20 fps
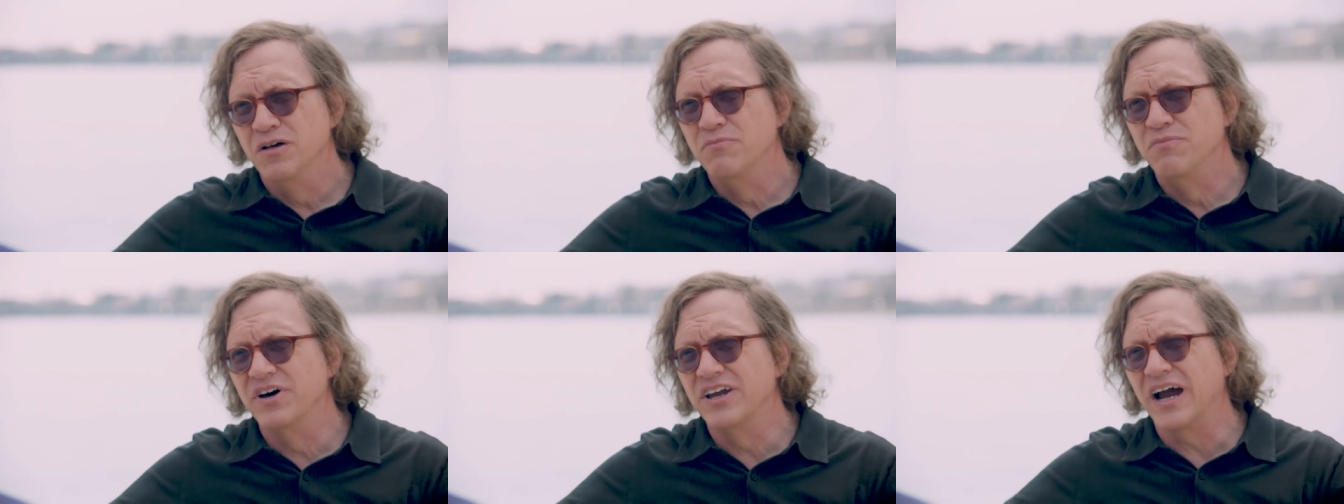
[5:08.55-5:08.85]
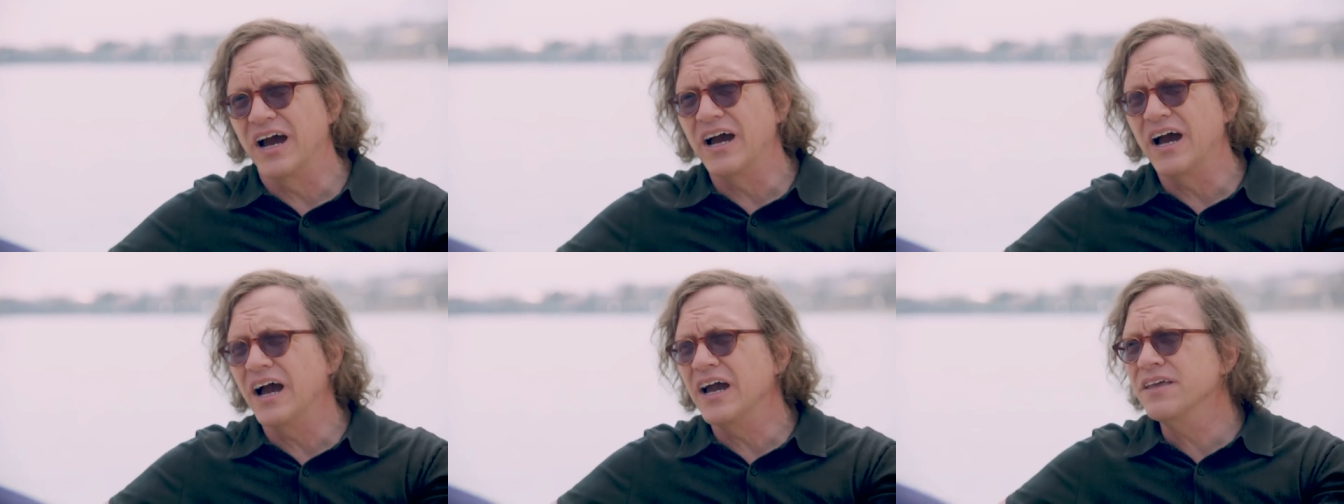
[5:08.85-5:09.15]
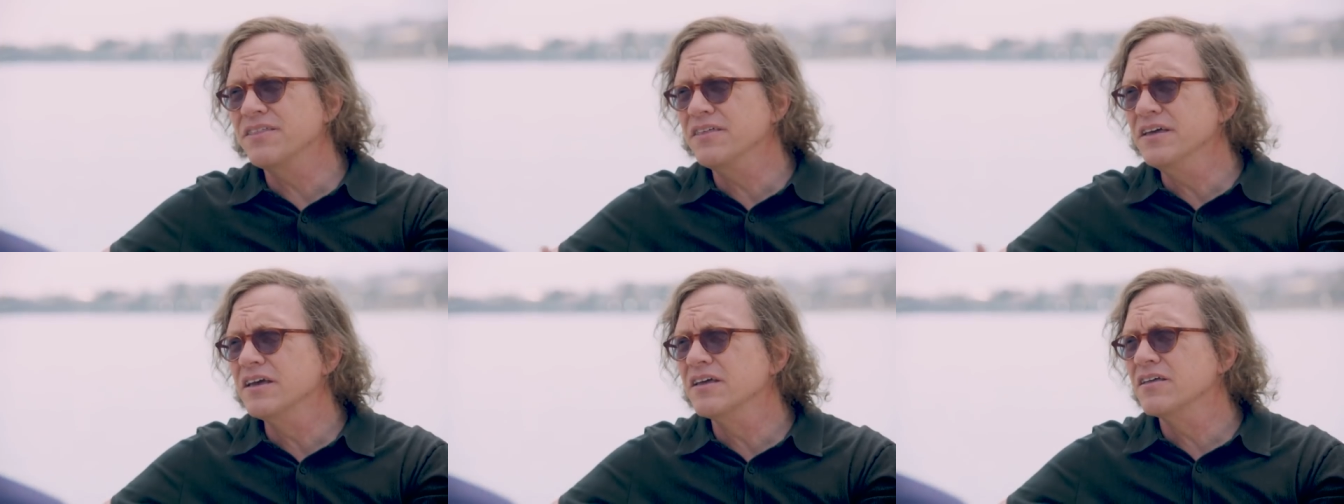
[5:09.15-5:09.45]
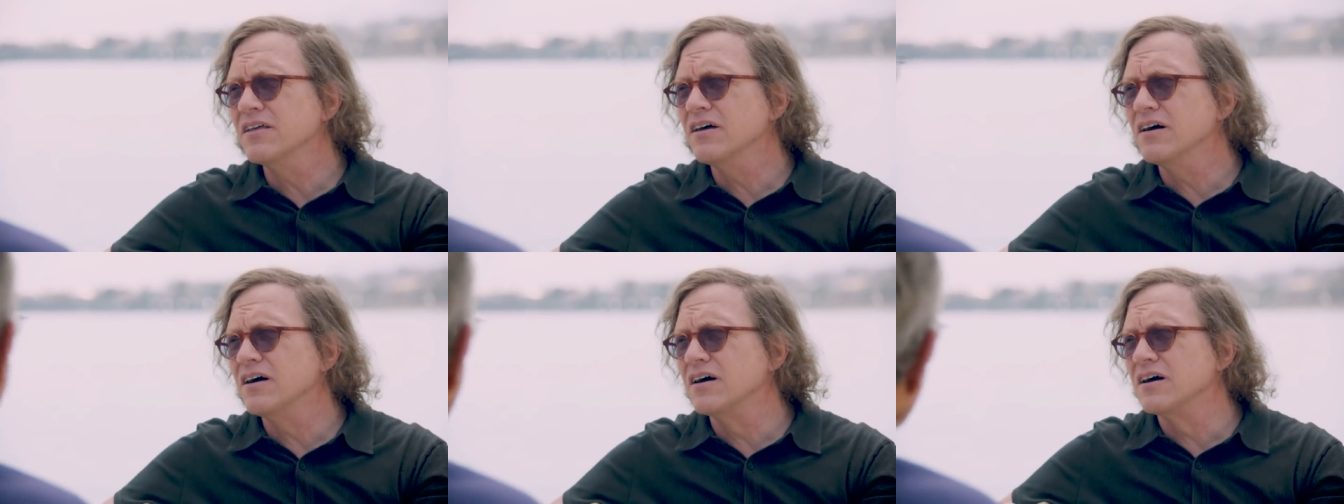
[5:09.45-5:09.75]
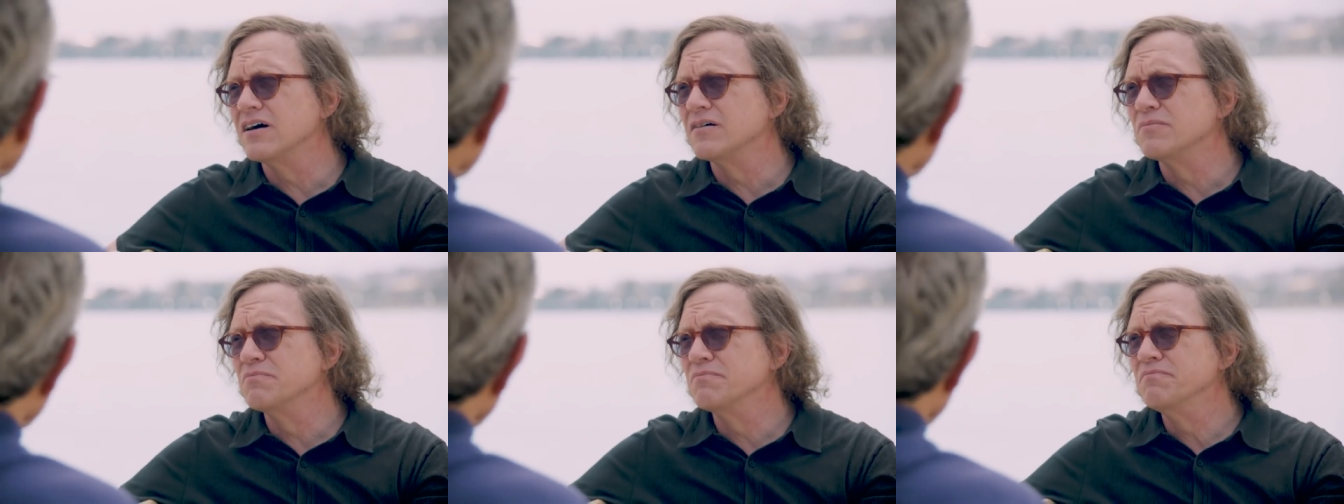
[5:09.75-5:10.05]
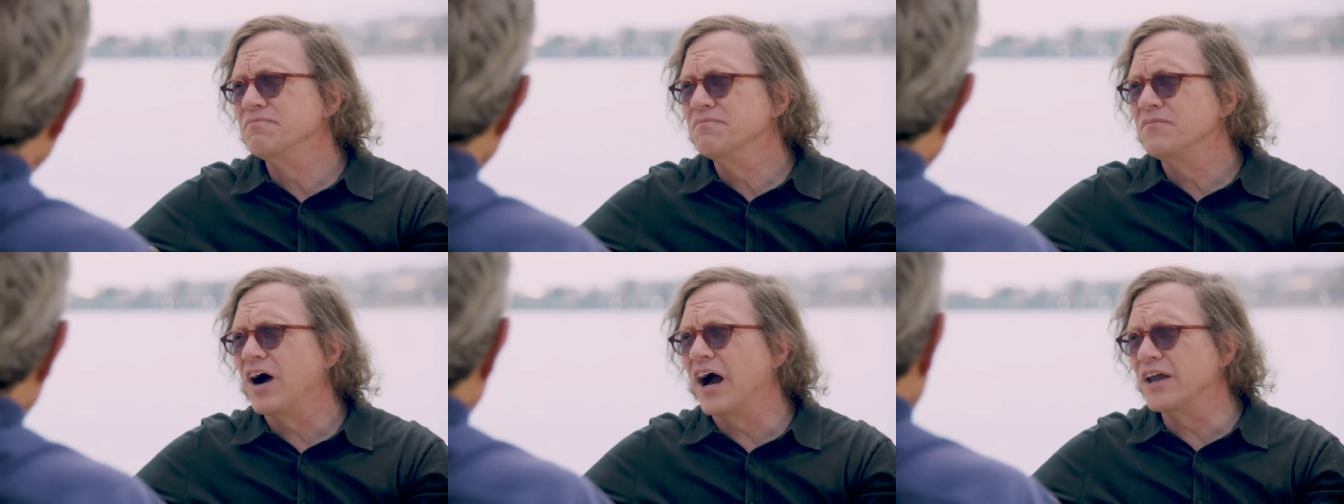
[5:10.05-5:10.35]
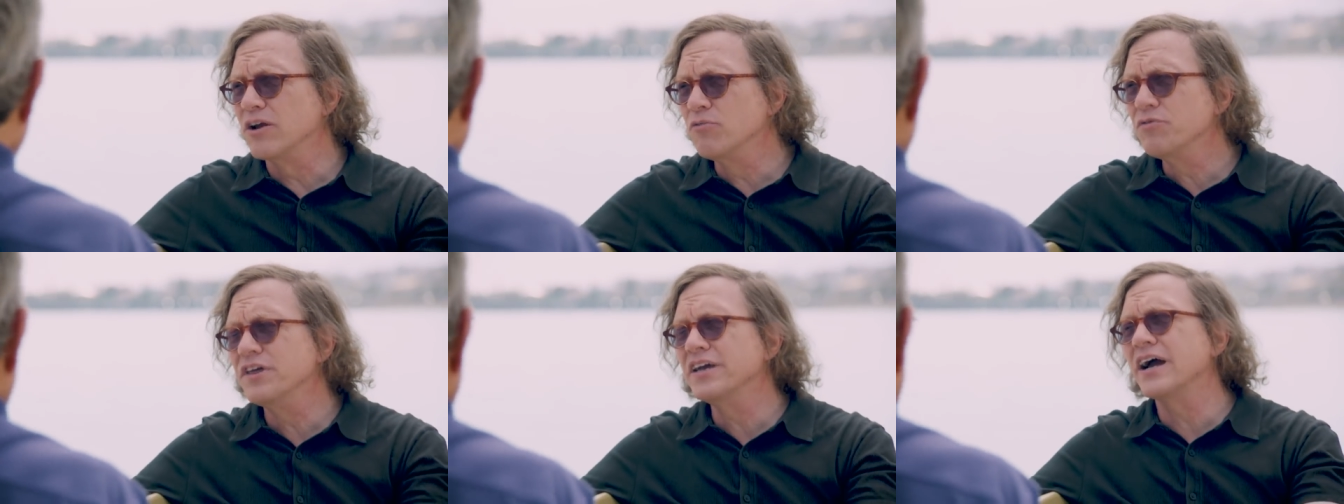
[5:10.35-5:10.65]
But I
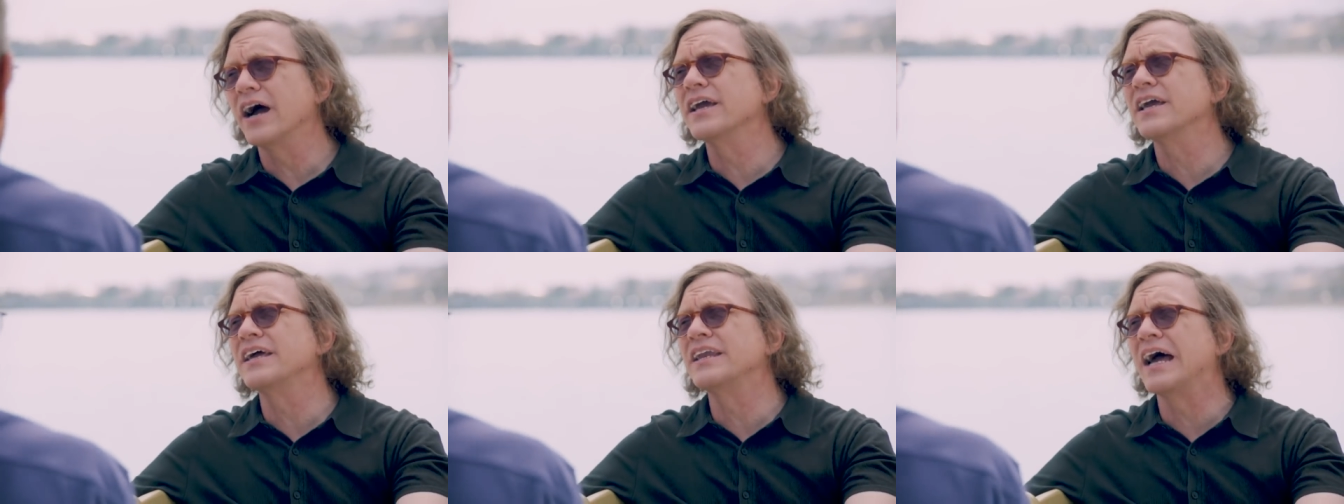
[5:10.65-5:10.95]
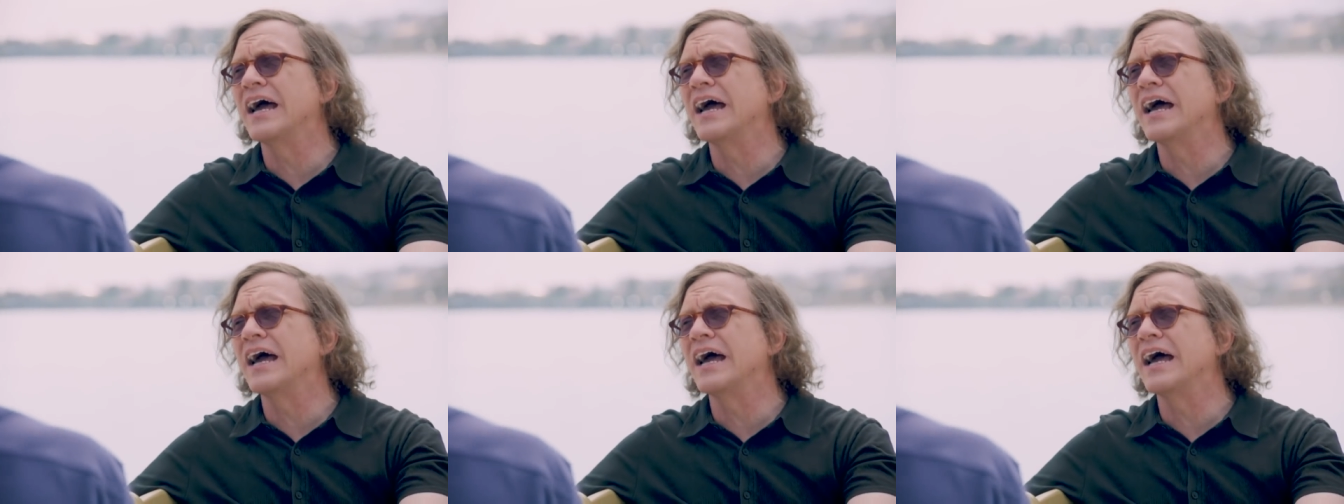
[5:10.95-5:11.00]
don't think I